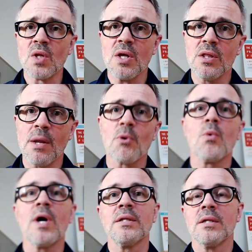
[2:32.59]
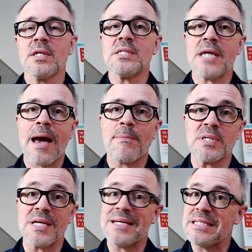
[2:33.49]
Number one, this app
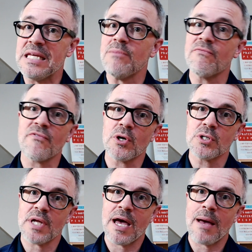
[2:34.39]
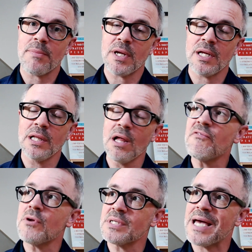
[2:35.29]
is a team-first app, and I love
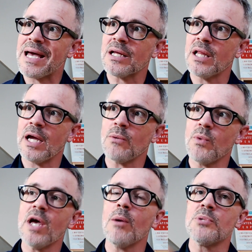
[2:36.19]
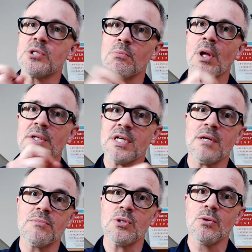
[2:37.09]
their tagline, we help small
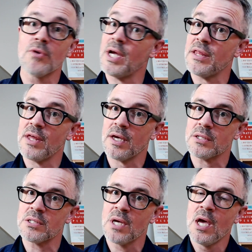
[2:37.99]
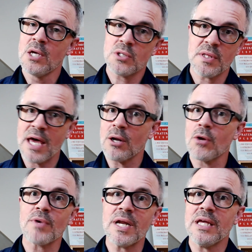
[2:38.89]
teams do great things. So that
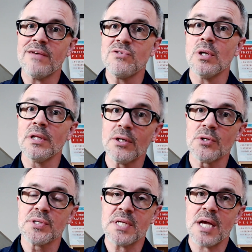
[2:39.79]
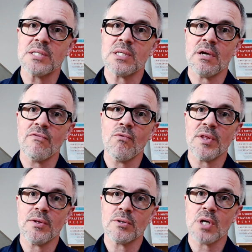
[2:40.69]
already gives you a little sense of
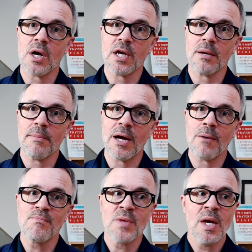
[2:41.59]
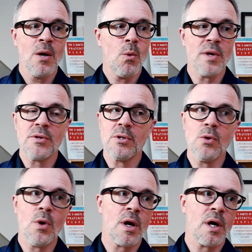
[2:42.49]
what they're talking about. Whether
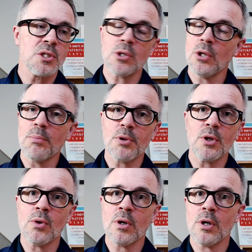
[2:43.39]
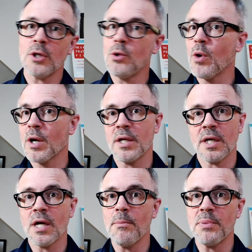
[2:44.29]
you are a solopreneur or you work in
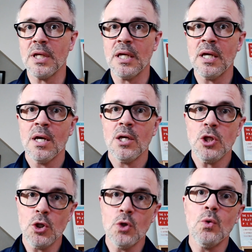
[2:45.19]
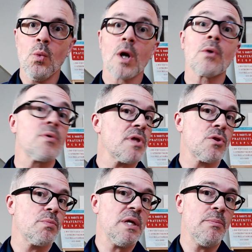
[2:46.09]
a company, you work with
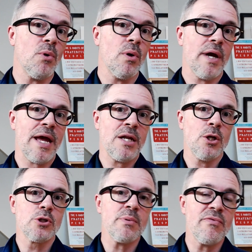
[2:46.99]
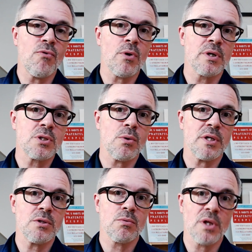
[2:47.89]
other people, and Nozbe 4 is
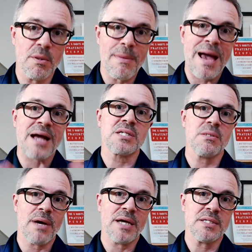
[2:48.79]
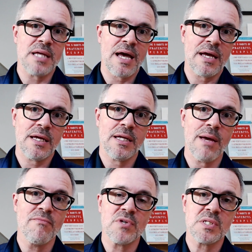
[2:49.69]
going to really maximize that and
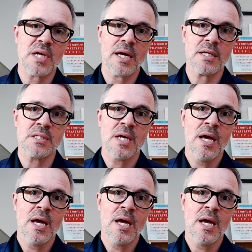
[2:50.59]
emphasize